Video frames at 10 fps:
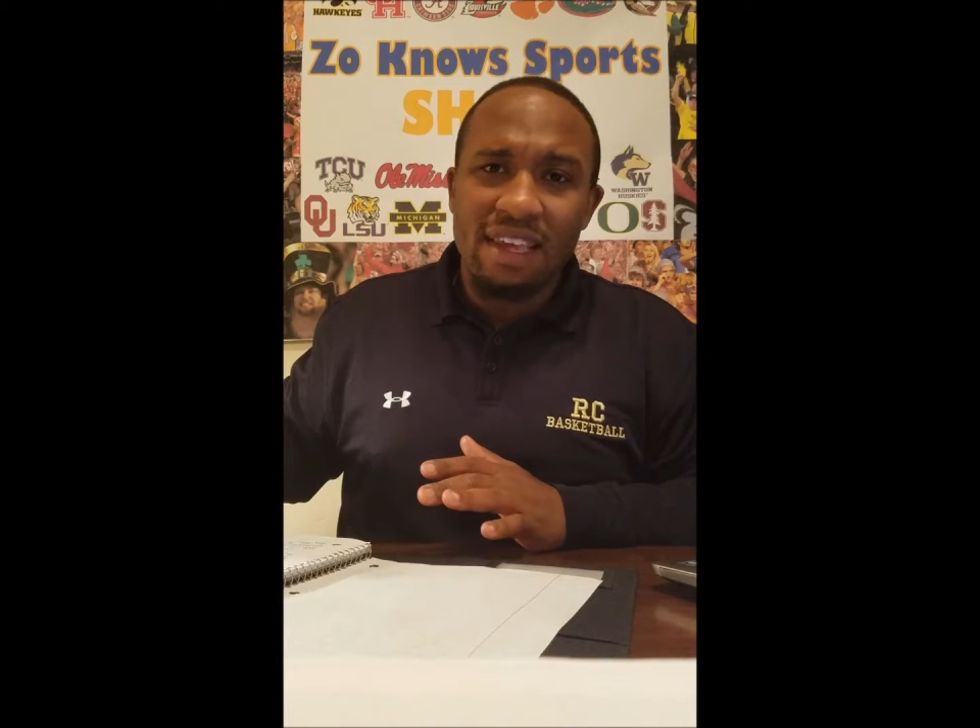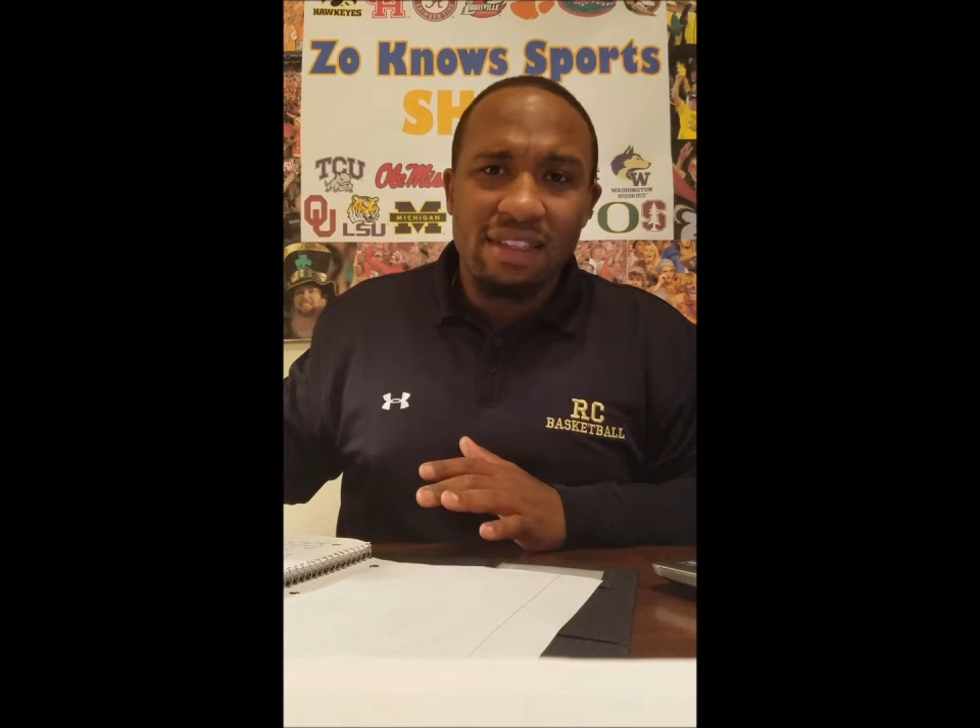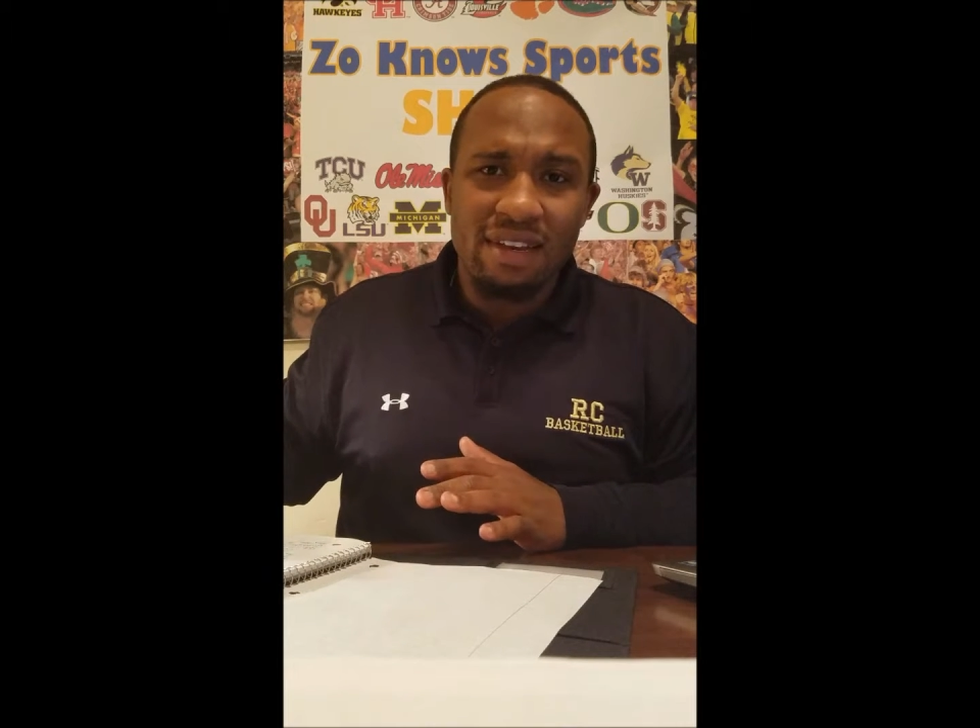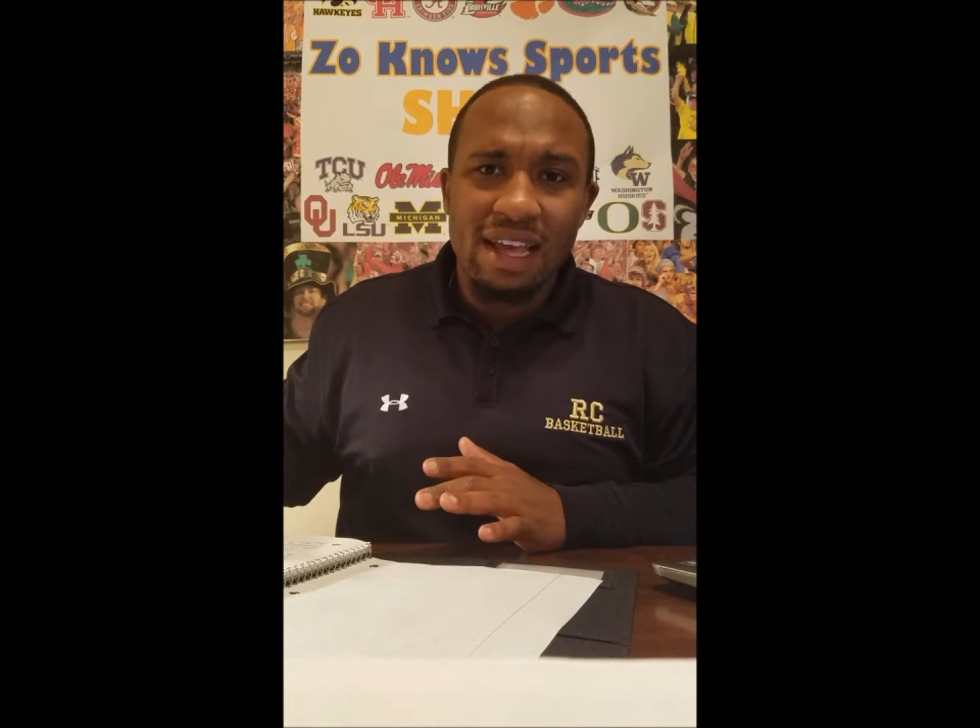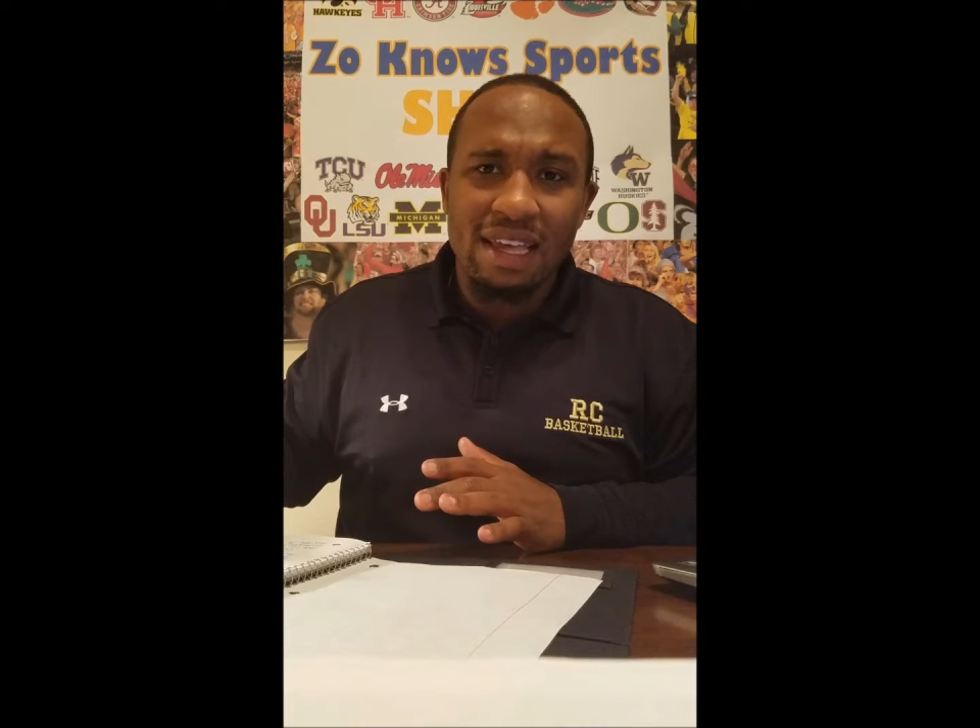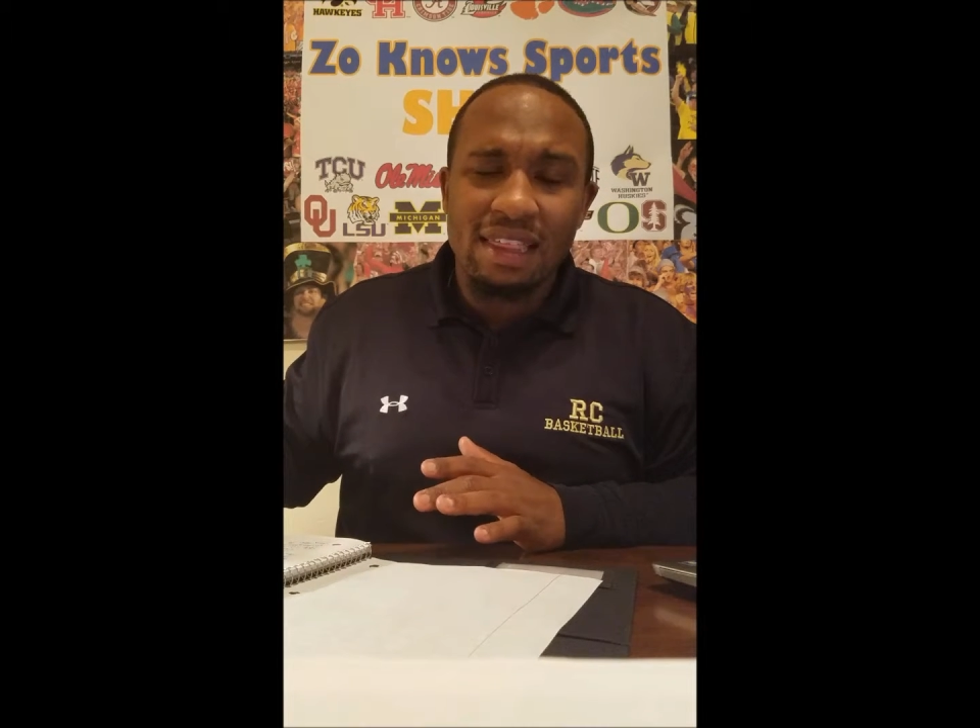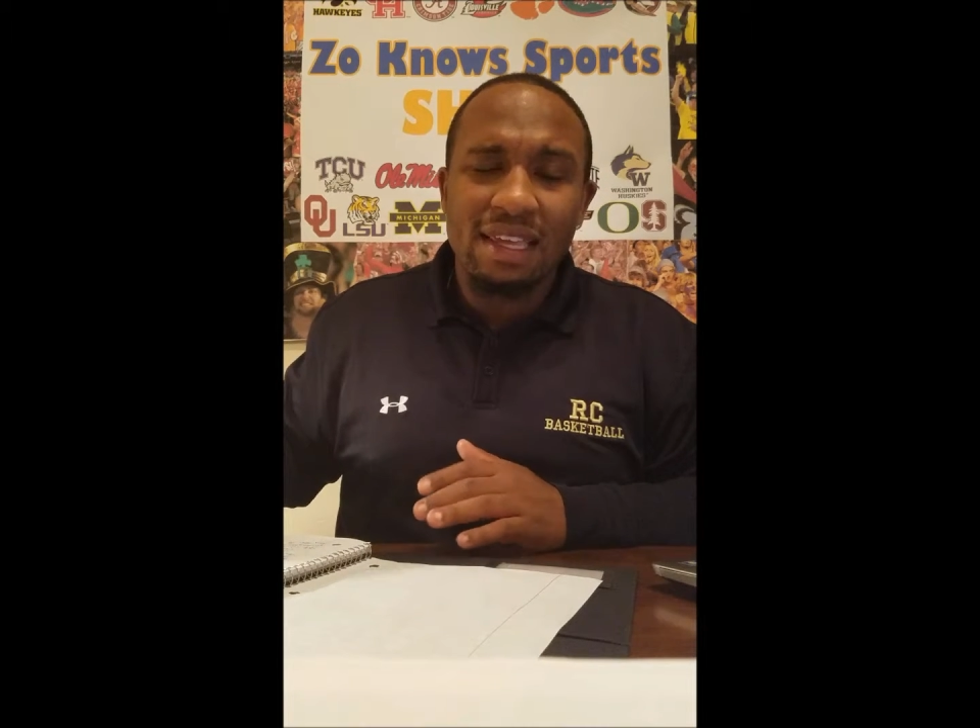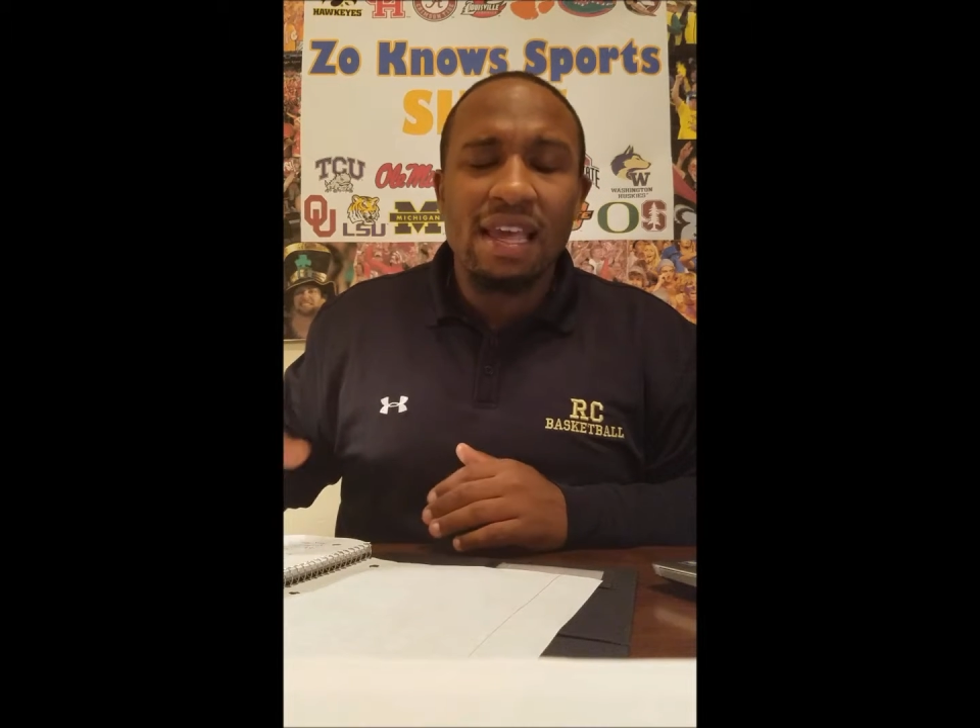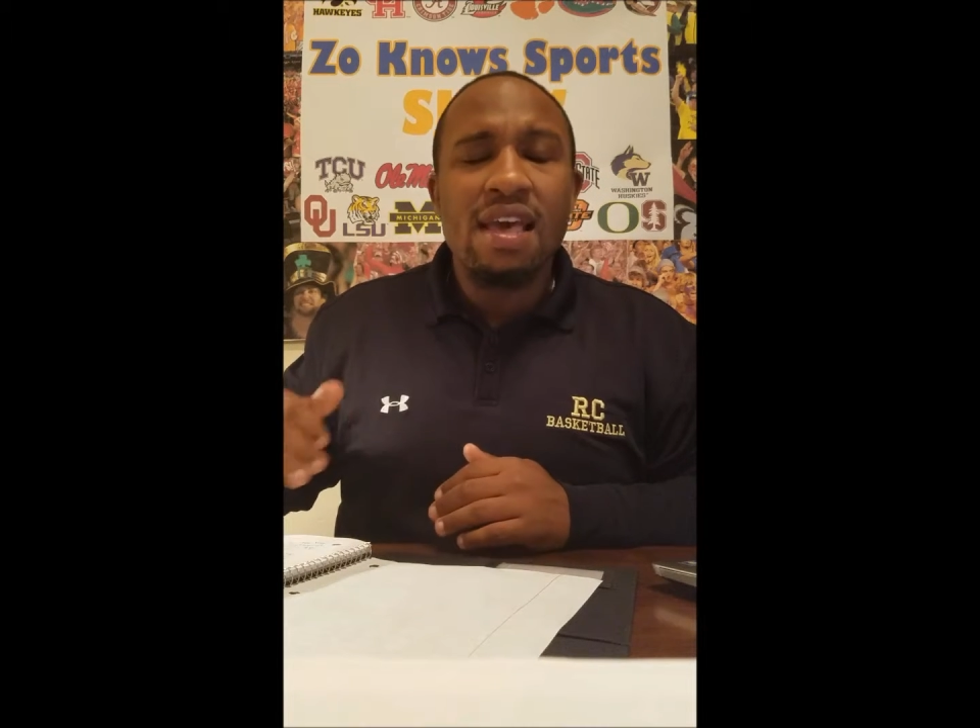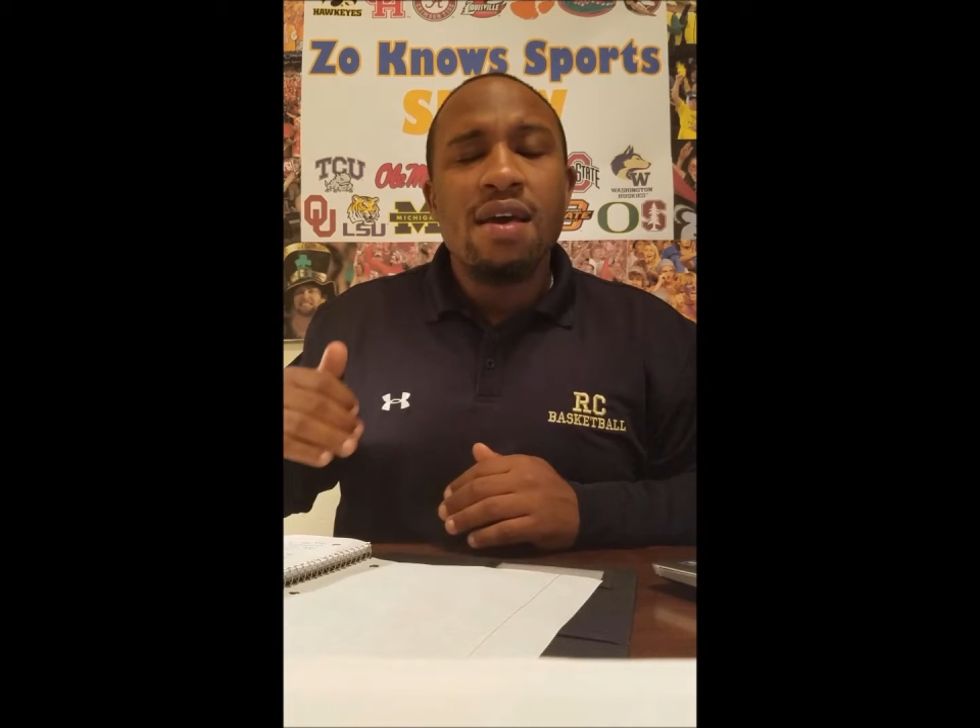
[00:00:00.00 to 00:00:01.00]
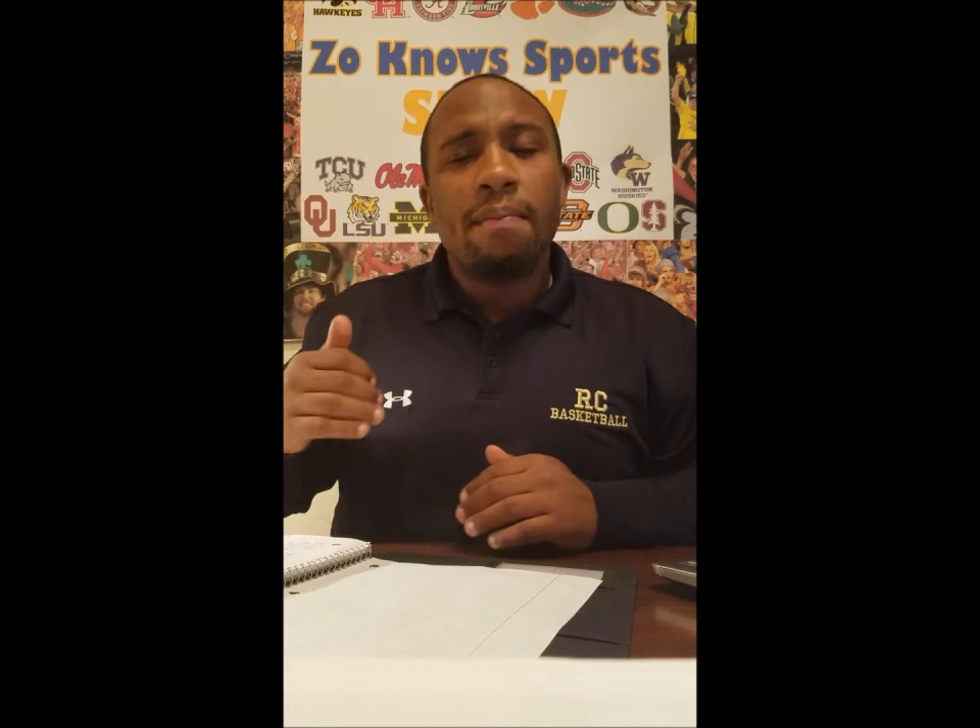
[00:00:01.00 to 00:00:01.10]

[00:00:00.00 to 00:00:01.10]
the other night, I think.